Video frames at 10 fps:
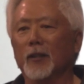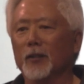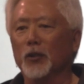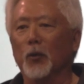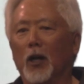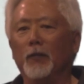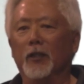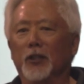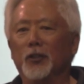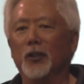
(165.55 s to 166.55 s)

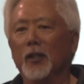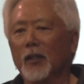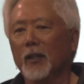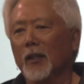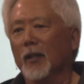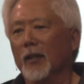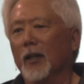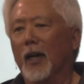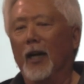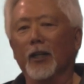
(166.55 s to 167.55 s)
squawfish,
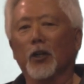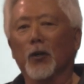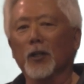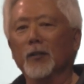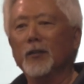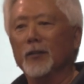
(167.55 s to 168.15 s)
I go in